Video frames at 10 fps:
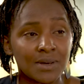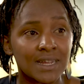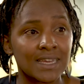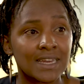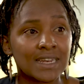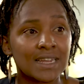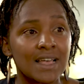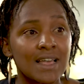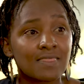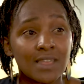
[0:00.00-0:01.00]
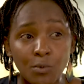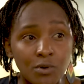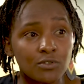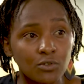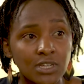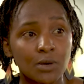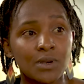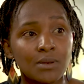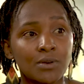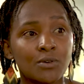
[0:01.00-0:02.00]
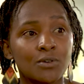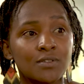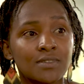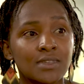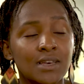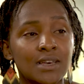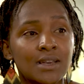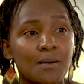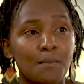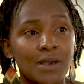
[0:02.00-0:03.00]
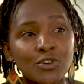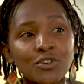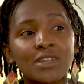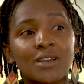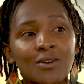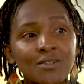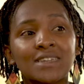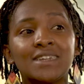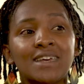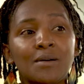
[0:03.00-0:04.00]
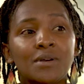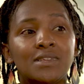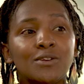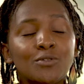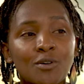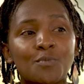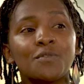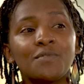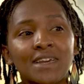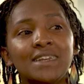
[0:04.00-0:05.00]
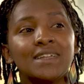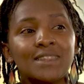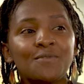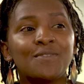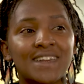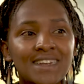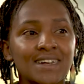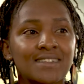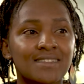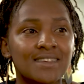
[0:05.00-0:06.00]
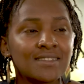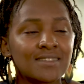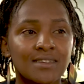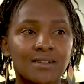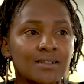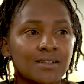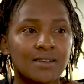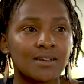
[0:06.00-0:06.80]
But again, that was not a win, because mentioning loss and damage and not providing the finance is still